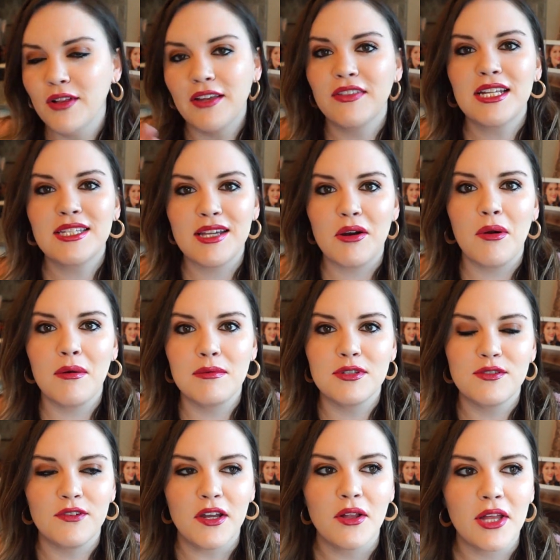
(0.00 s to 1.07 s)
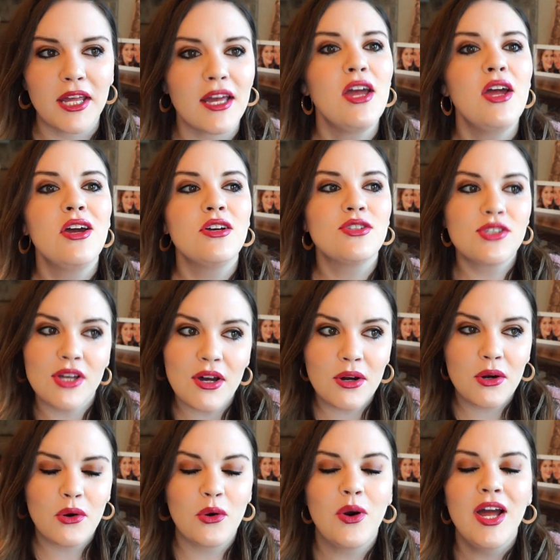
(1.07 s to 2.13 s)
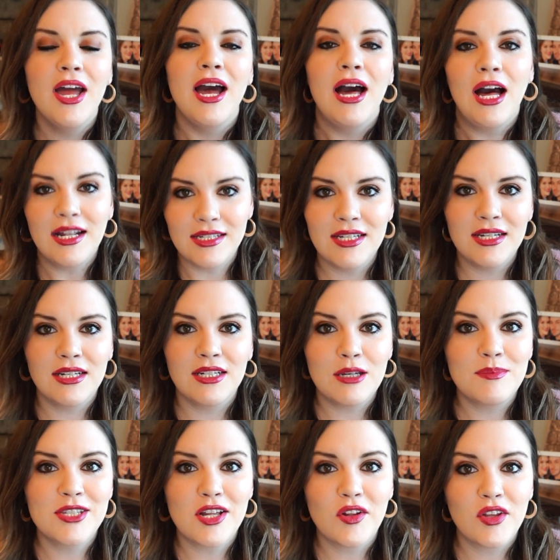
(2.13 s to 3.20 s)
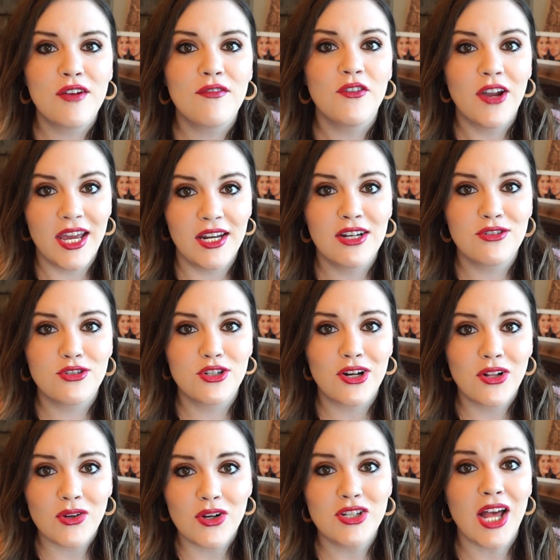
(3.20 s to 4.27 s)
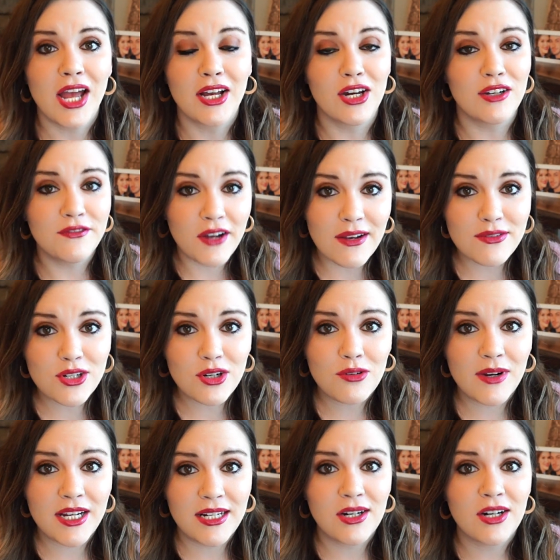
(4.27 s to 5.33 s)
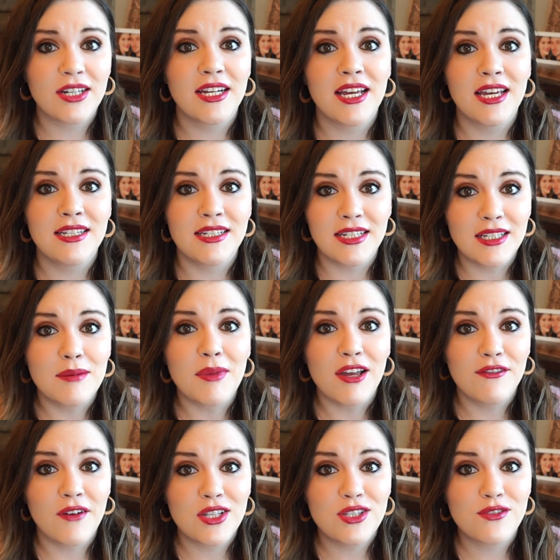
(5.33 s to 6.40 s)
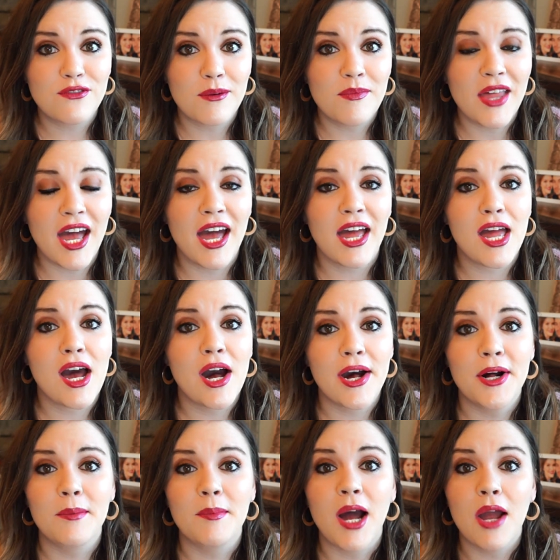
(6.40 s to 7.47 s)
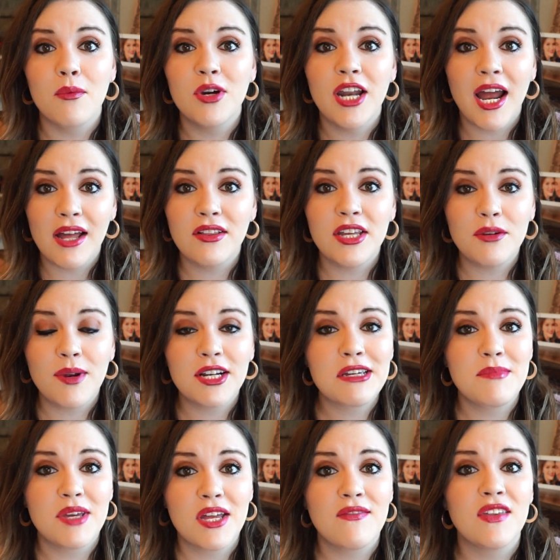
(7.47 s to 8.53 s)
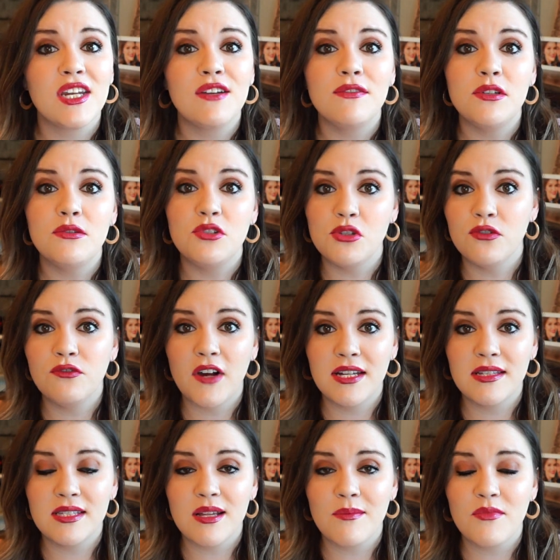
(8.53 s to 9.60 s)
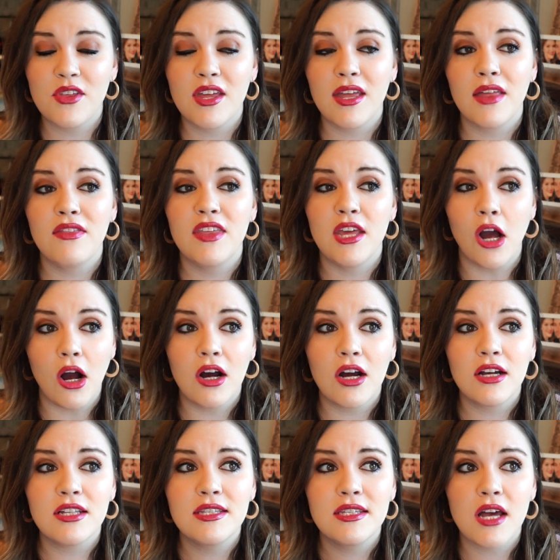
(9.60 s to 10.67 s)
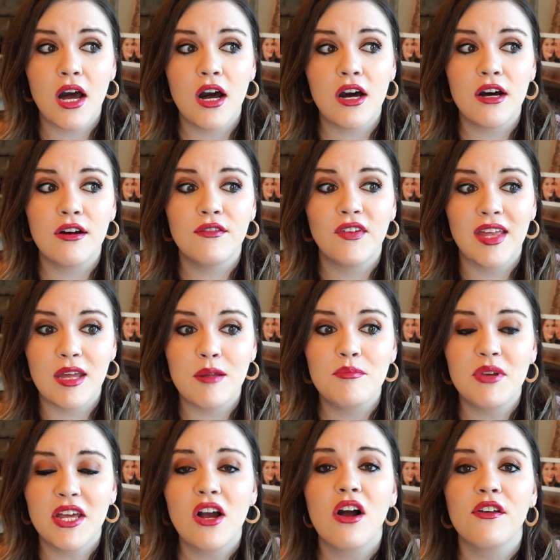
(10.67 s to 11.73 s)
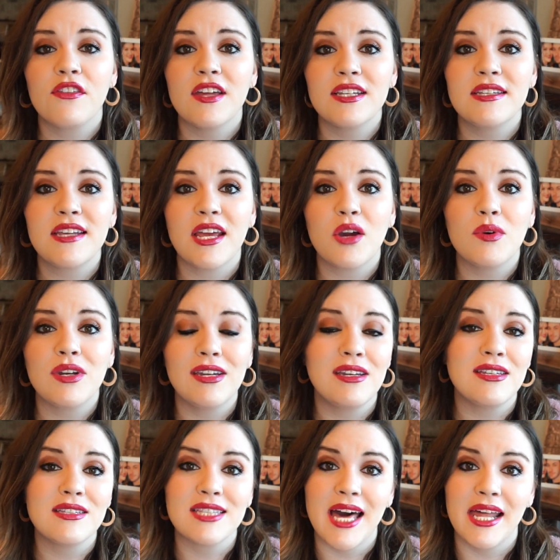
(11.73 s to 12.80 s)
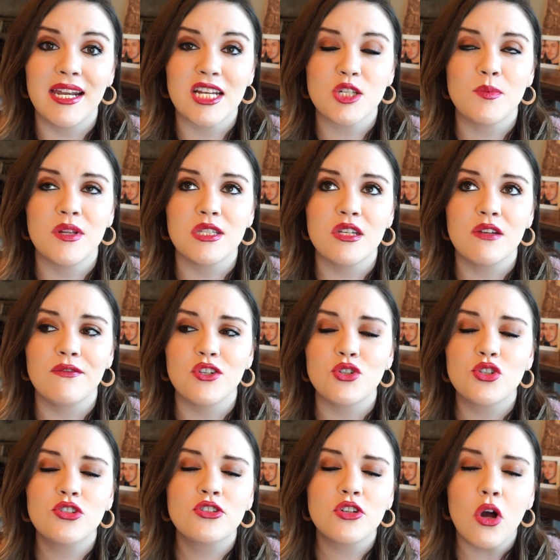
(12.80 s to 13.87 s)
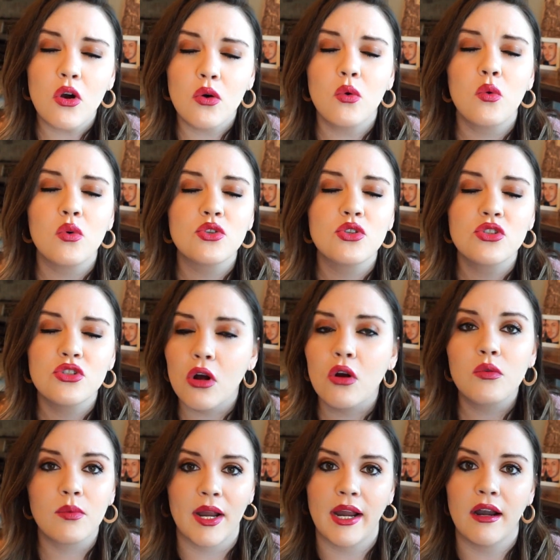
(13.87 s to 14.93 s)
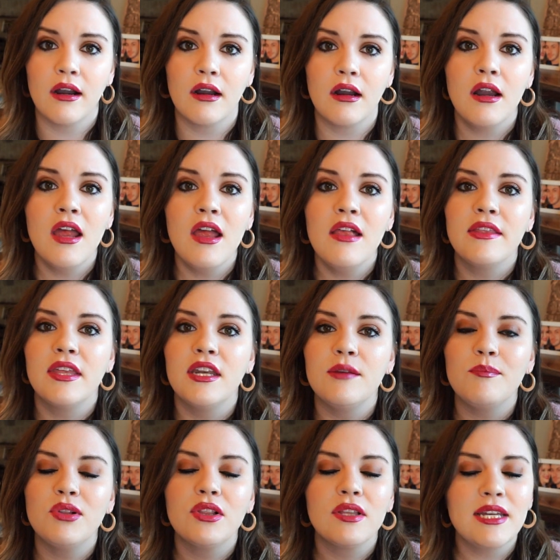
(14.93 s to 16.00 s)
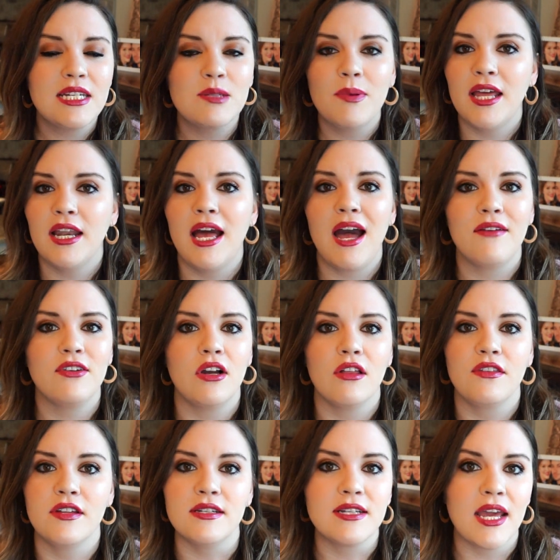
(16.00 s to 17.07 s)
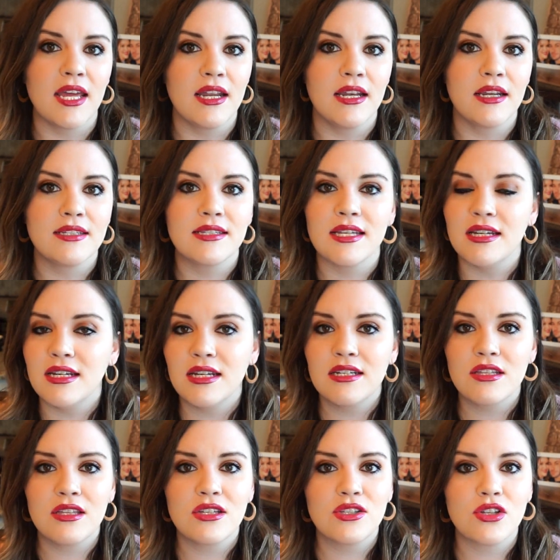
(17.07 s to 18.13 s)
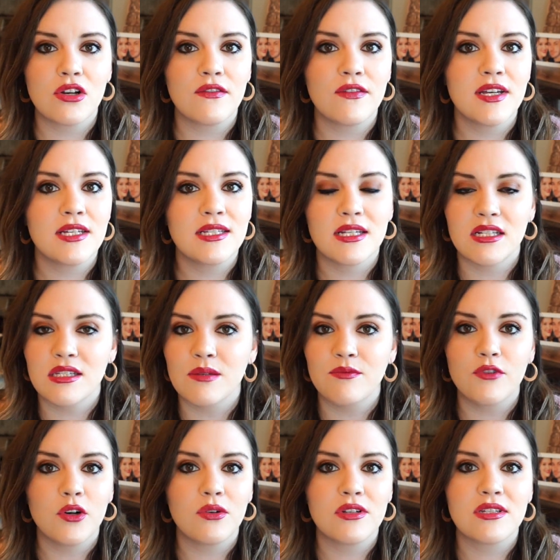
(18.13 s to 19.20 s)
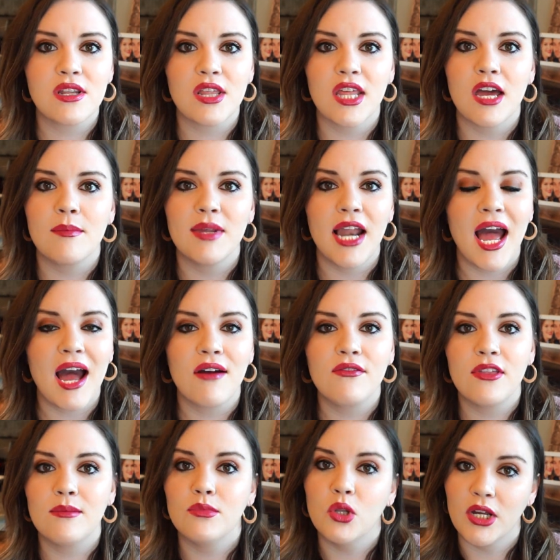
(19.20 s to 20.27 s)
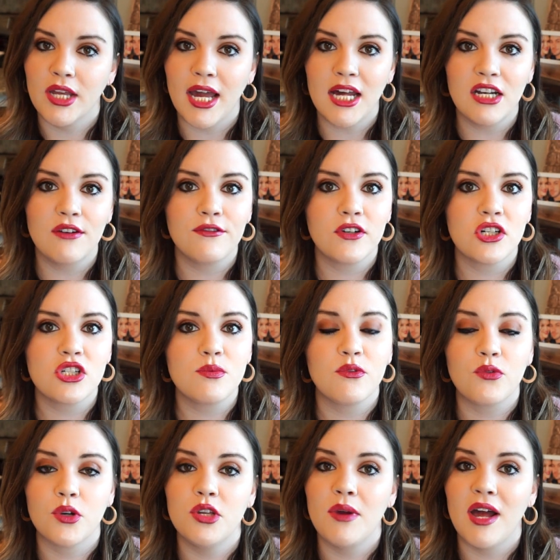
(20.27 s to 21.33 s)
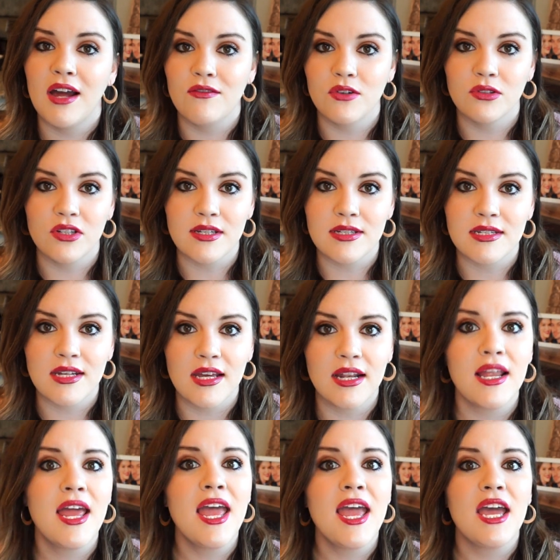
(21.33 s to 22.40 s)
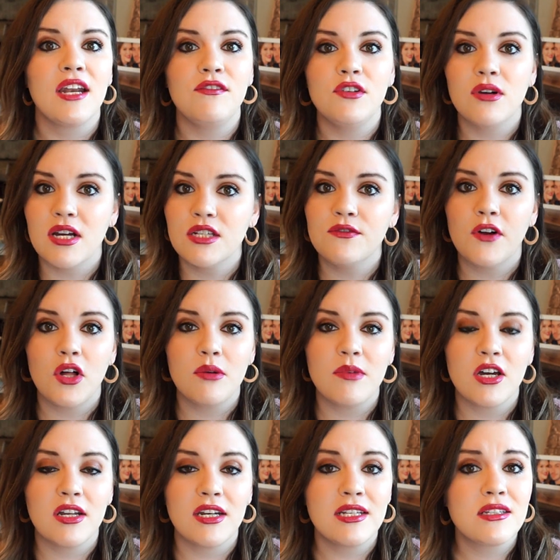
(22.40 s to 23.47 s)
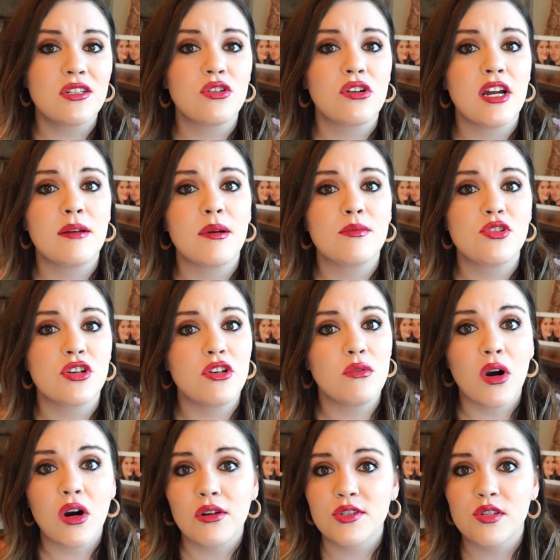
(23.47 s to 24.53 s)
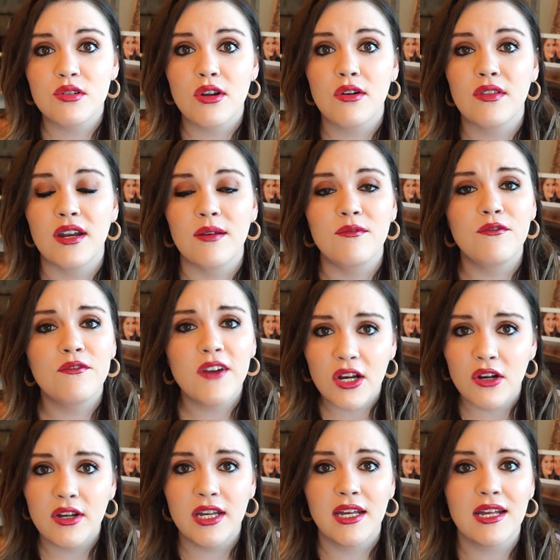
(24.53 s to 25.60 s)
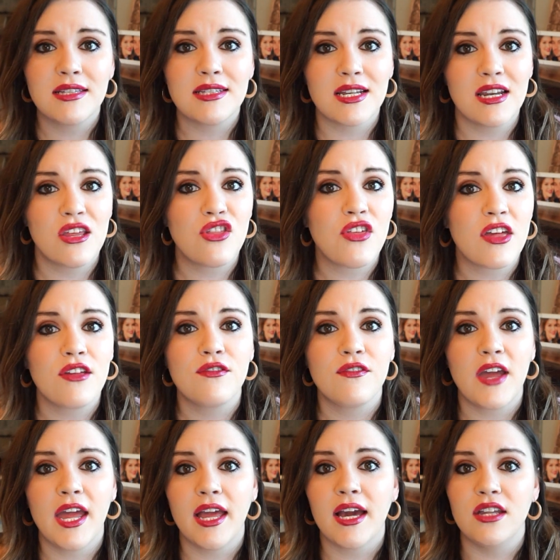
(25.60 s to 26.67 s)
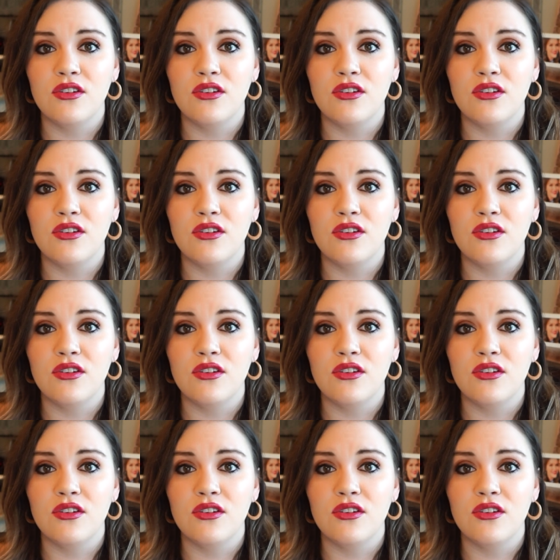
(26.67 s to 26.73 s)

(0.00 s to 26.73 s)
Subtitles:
Like, that's how I was feeling. So I did end up selling it for $800. I got a 5-star rating on it and did get my funds from that. I would highly recommend that if you do find something, the odds of it being authentic when it is that expensive is so rare that please pay to have it authenticated. Send it into this service, send some photos to them, and have them look at it first before you ever list it. And if you guys follow me on Instagram, I'm sure you also know that I'm very against anything fake.